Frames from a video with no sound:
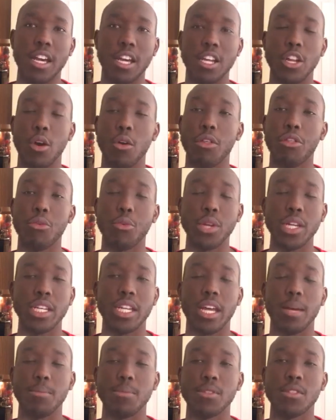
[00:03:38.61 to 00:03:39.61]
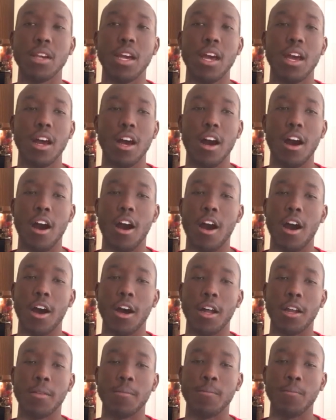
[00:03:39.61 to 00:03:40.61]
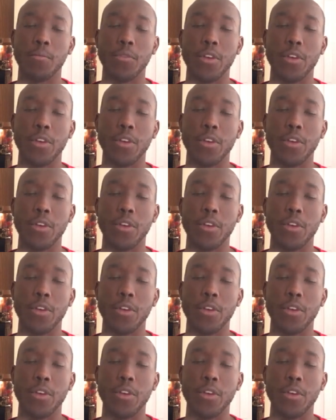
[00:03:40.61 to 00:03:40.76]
You know, three tips on